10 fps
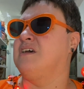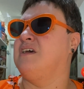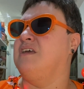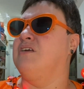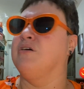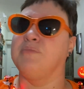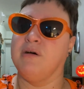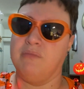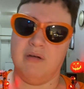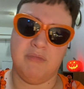You know,
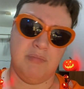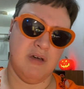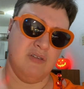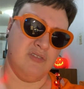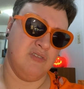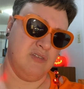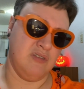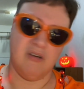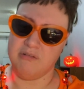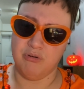I'm about as
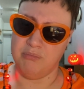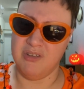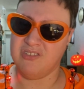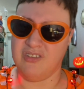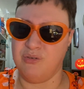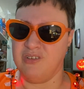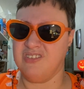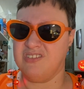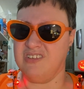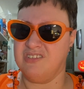
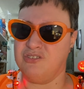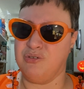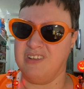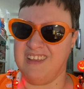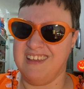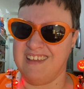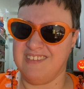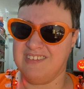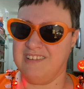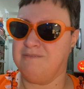non-promiscuous as you can
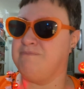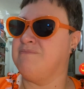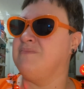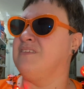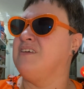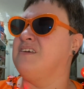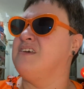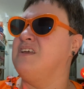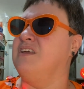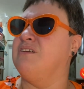get.
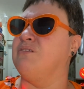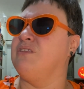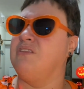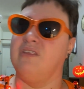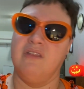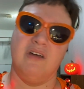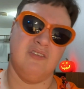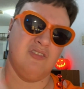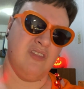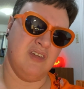You know, they like to
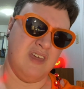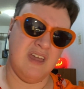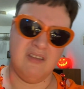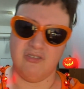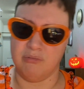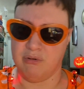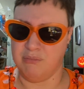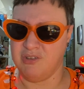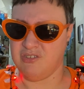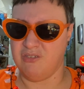say that gays are
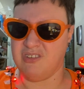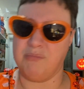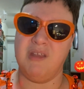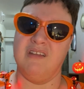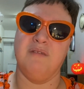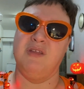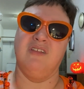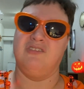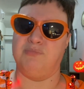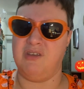promiscuous. I mean,
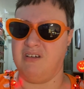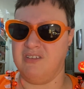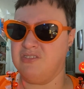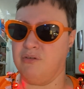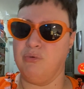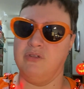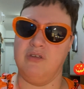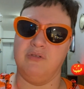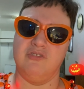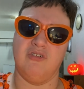let's be honest, they're really
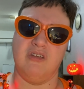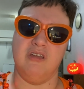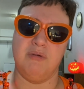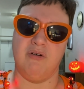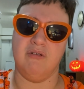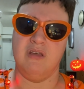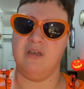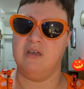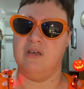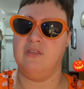only talking about
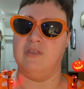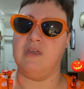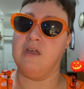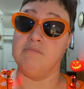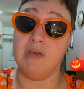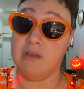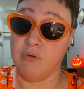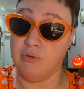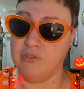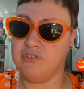the gay
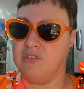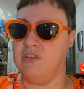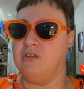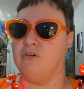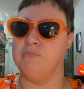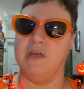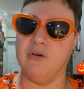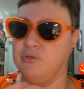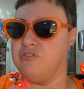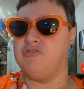males, you know,
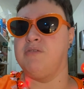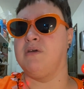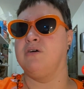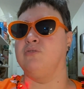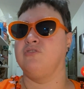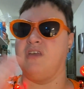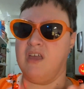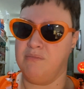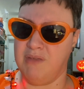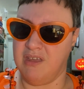male to females, gay
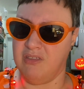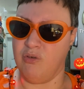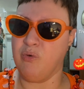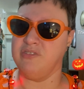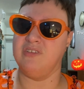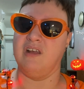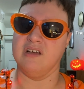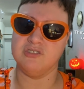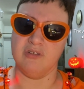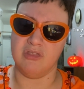men, the ones that
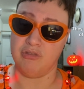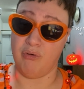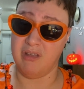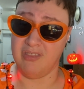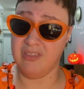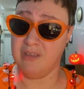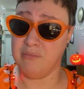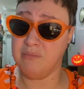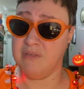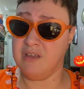actually threaten
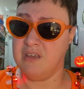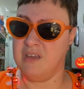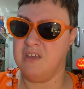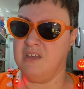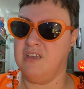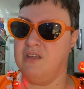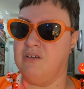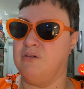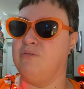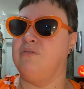them, you know,